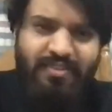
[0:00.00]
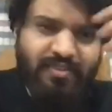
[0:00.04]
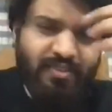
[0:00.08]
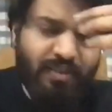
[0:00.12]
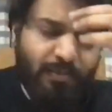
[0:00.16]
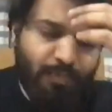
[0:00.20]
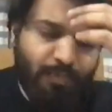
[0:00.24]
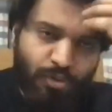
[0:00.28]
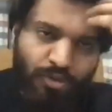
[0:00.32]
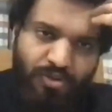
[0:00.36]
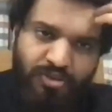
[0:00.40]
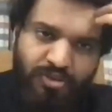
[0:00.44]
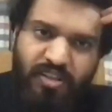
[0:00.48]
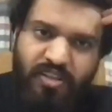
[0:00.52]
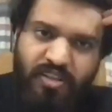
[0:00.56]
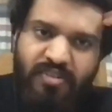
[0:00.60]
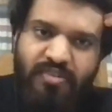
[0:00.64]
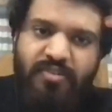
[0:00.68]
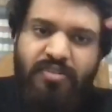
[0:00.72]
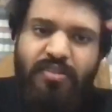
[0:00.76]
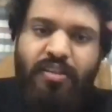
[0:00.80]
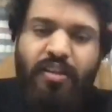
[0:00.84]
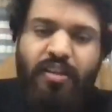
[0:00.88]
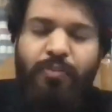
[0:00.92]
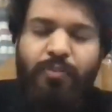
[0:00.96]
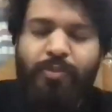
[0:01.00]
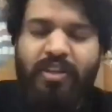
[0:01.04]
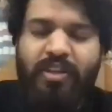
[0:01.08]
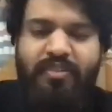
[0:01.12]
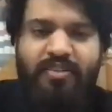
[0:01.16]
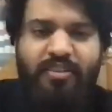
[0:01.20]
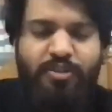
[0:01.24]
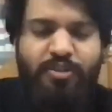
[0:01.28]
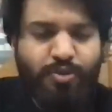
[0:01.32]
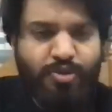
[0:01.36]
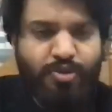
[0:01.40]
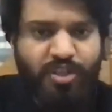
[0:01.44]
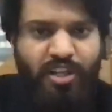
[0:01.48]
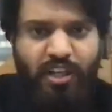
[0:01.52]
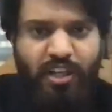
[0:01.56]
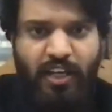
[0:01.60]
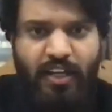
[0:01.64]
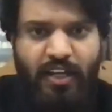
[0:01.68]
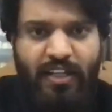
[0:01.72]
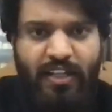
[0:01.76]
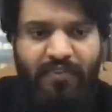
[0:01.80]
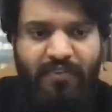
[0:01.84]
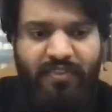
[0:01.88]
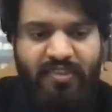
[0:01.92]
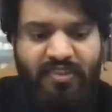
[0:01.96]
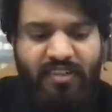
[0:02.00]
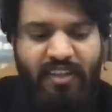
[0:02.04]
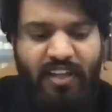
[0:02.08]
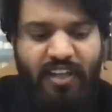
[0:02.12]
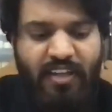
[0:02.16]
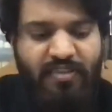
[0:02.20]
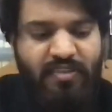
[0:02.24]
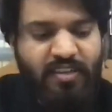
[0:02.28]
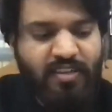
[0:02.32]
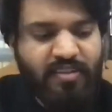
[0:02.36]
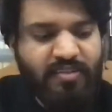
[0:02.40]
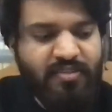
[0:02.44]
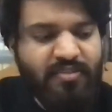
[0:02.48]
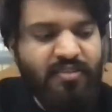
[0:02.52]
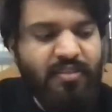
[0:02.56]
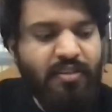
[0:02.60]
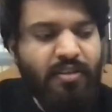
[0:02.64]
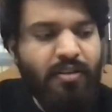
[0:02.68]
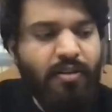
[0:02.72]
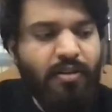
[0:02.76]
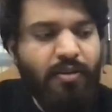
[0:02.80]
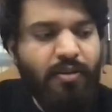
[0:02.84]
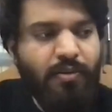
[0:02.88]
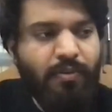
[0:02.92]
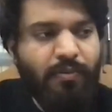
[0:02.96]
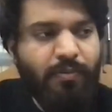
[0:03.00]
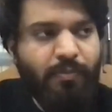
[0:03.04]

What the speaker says: suppose, is PC Joshi KK Dhawan's case, is the